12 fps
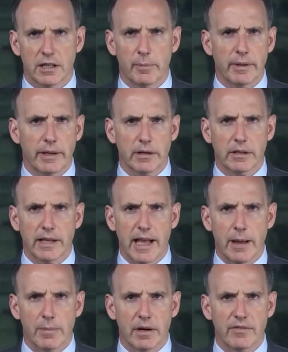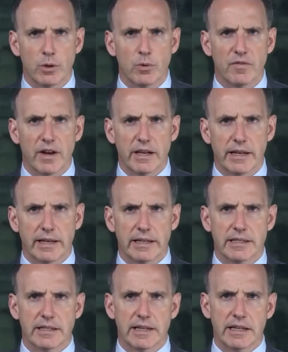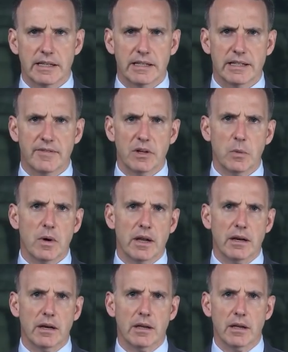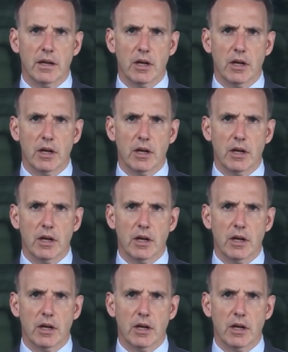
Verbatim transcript: the political capital of a unified Italy since 1871,